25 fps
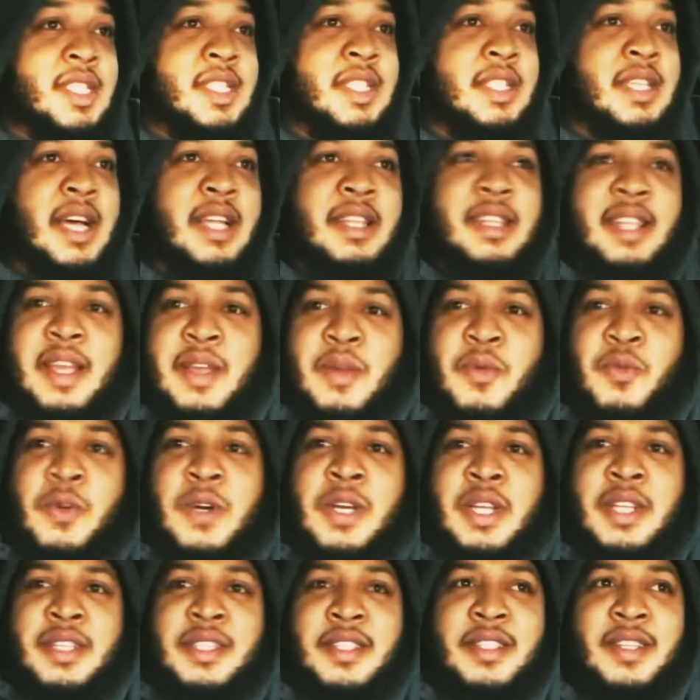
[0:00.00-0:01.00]
I think
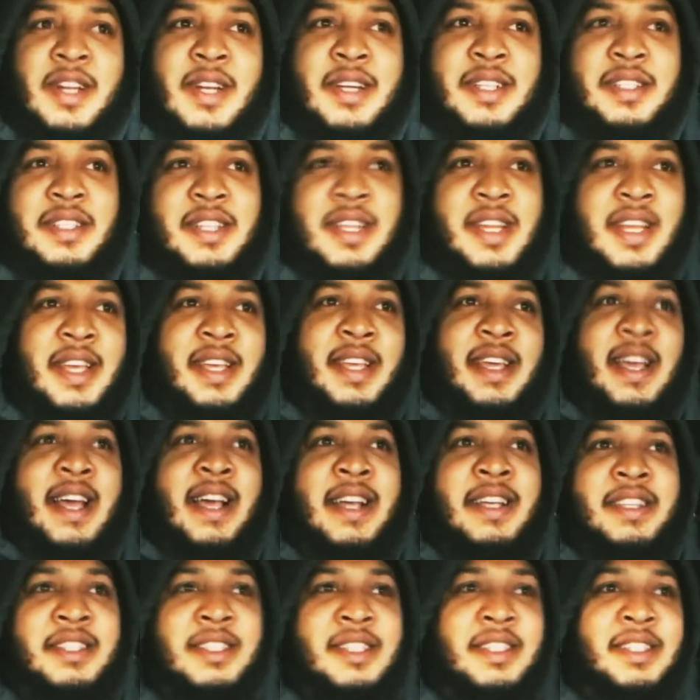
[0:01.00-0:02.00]
winter starts today,
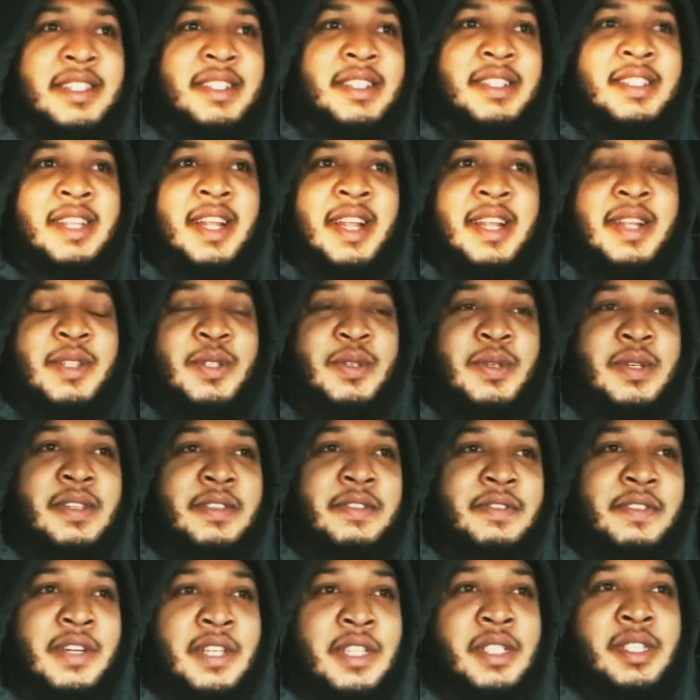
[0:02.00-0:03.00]
actually. Today's the
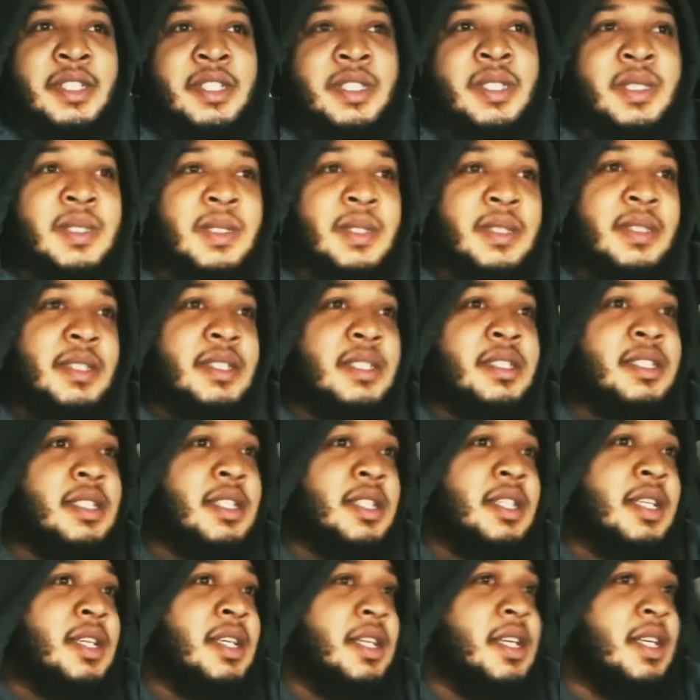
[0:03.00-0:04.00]
21st.
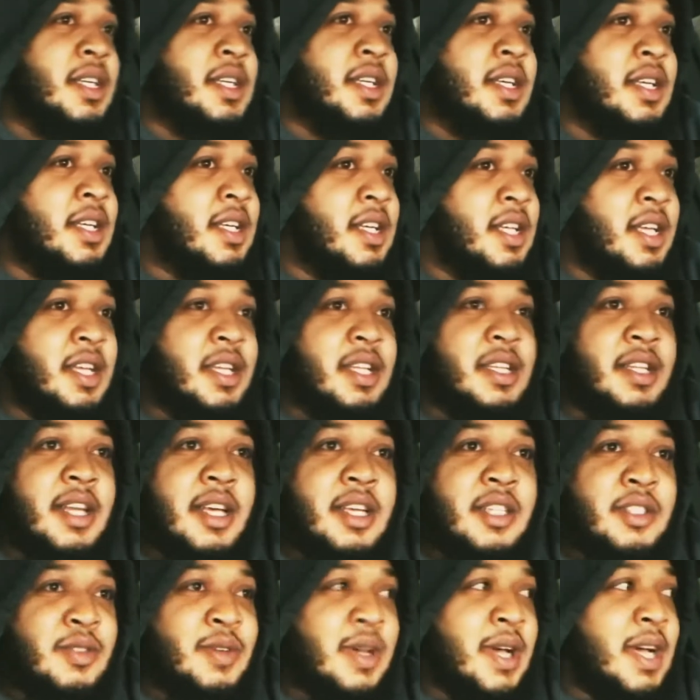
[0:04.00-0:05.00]

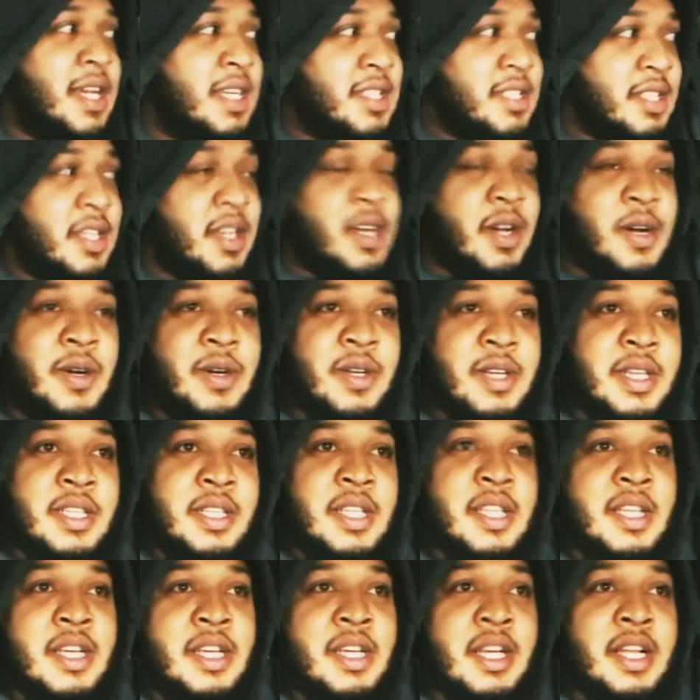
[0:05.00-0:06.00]
That's why it's cold as
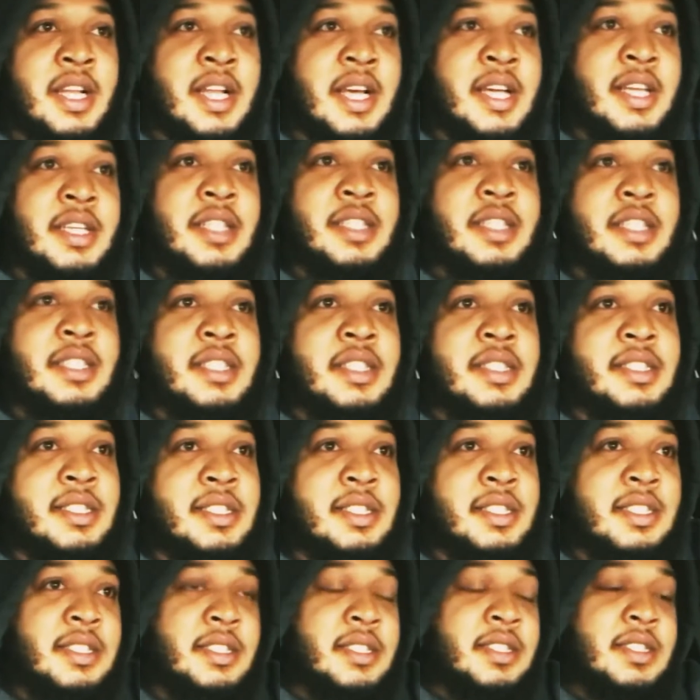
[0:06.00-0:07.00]
hell, like, yeah,
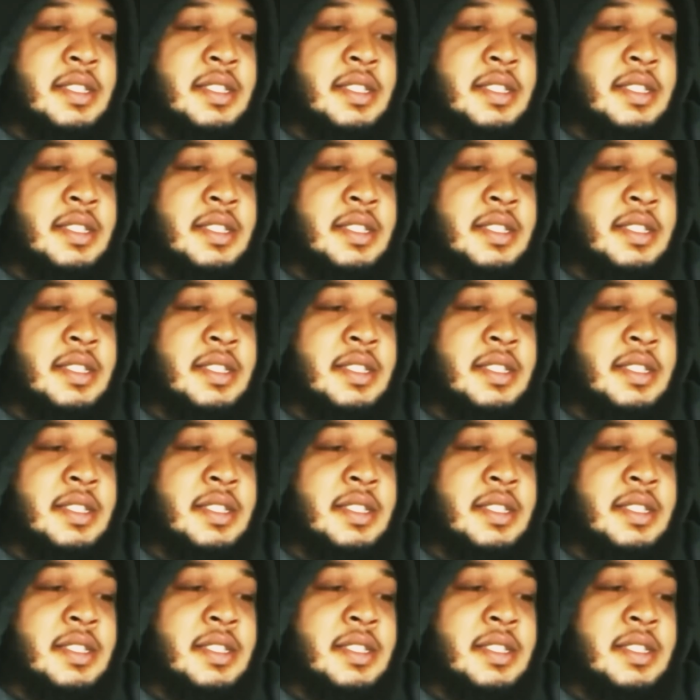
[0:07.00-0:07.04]
shit.